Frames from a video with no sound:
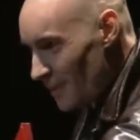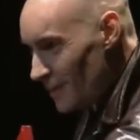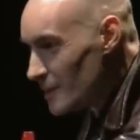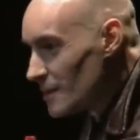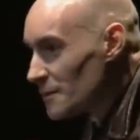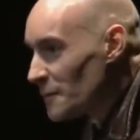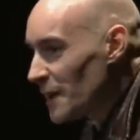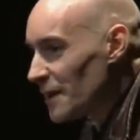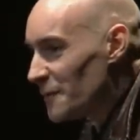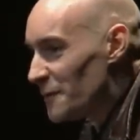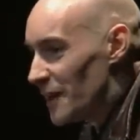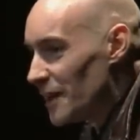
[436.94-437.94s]
This is
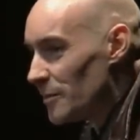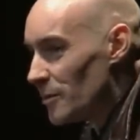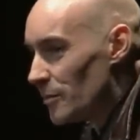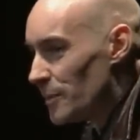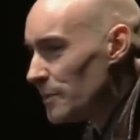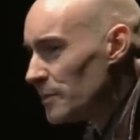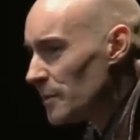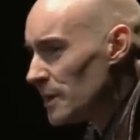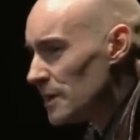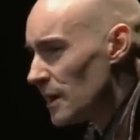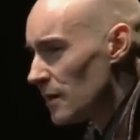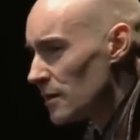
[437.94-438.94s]
verifiable. People have
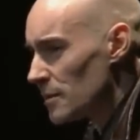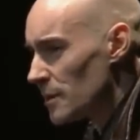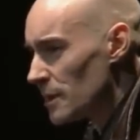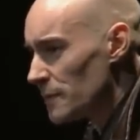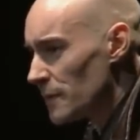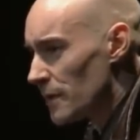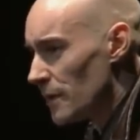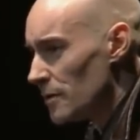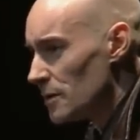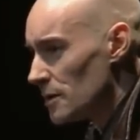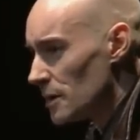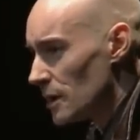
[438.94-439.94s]
been telling us about this for
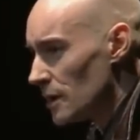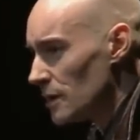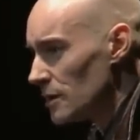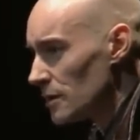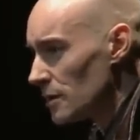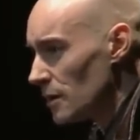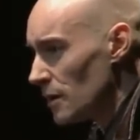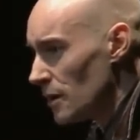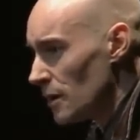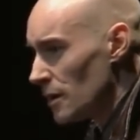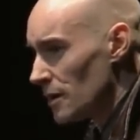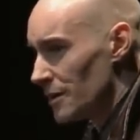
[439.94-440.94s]
thousands of years.
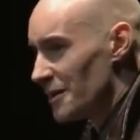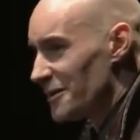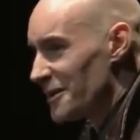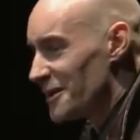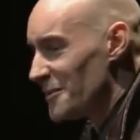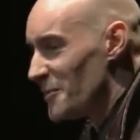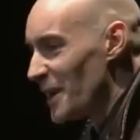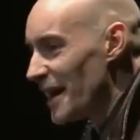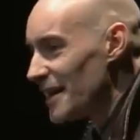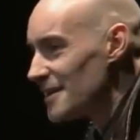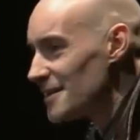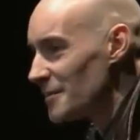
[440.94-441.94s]
The
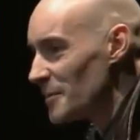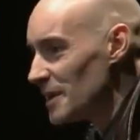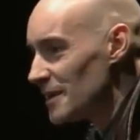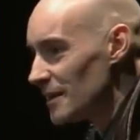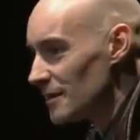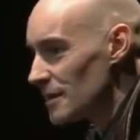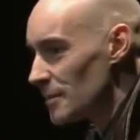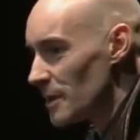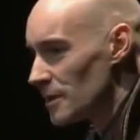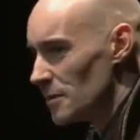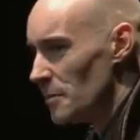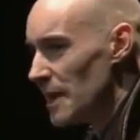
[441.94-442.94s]
Tibetans have been telling us about
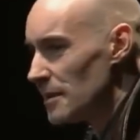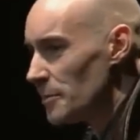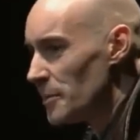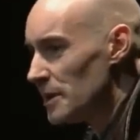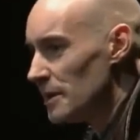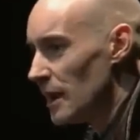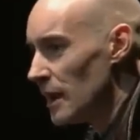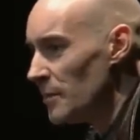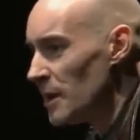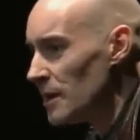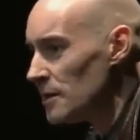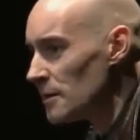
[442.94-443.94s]
this. The
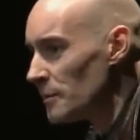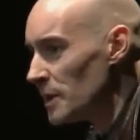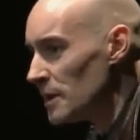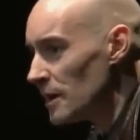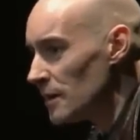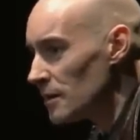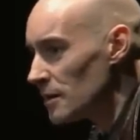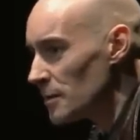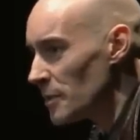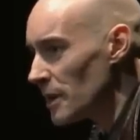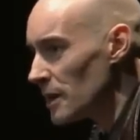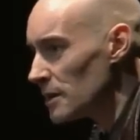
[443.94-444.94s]
Mesopotamians have been telling us
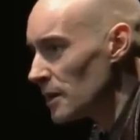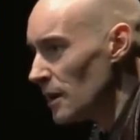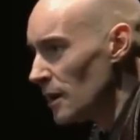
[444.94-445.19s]
about this.